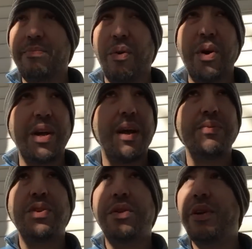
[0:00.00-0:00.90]
But when it
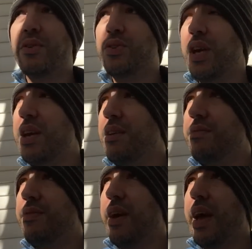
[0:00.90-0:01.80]
comes to New Year's
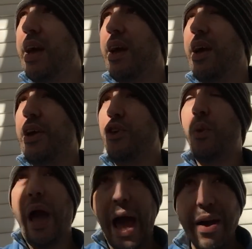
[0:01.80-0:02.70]
Eve and
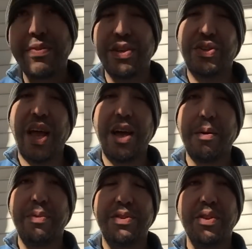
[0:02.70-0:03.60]
you have to stay
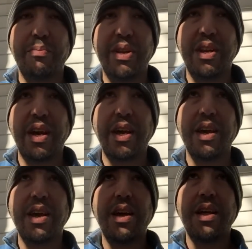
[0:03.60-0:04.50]
up until midnight,
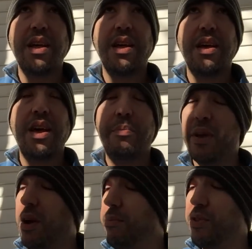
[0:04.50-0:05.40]
it
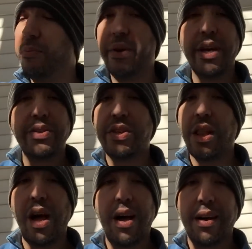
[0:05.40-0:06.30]
becomes the biggest
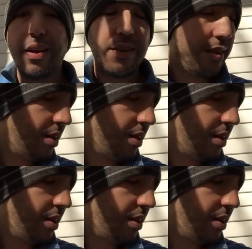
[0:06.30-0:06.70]
slog.